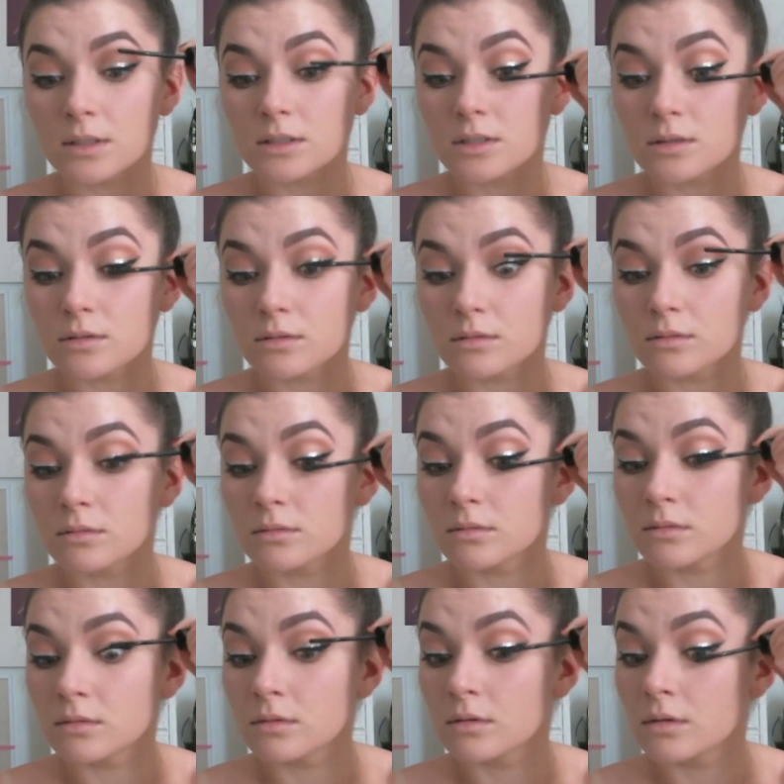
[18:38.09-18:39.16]
to
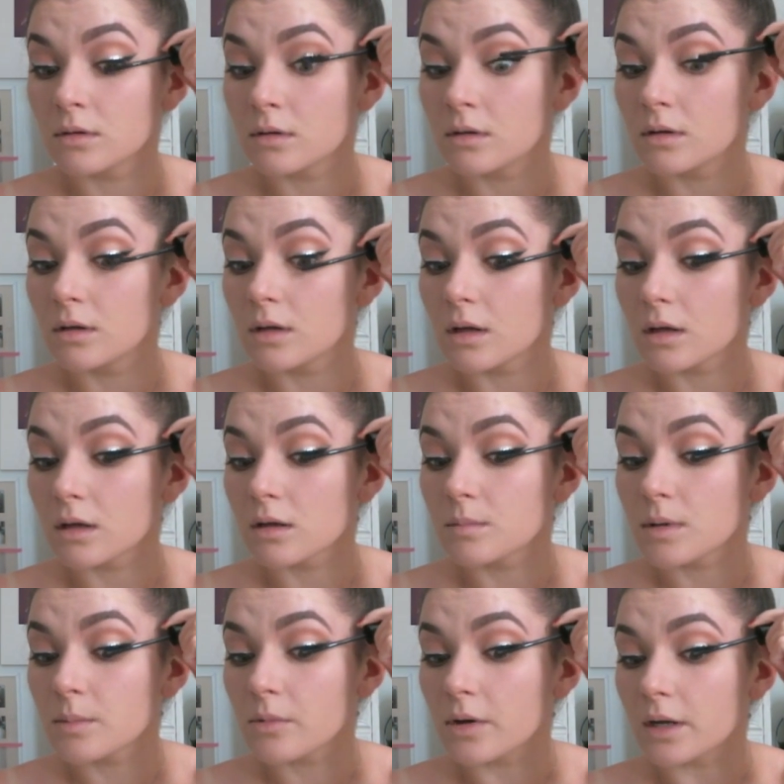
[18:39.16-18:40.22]

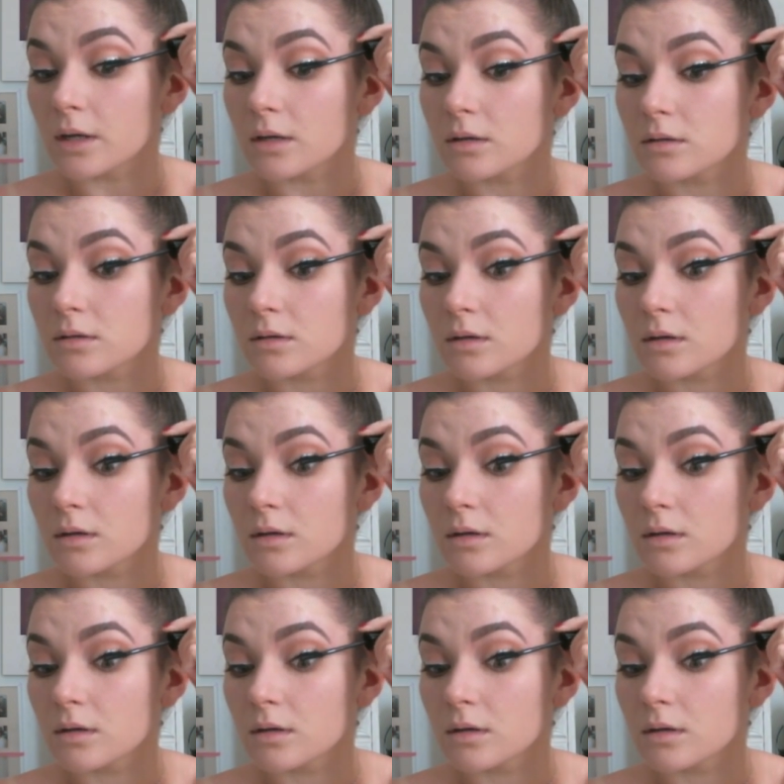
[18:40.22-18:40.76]
commemorate it.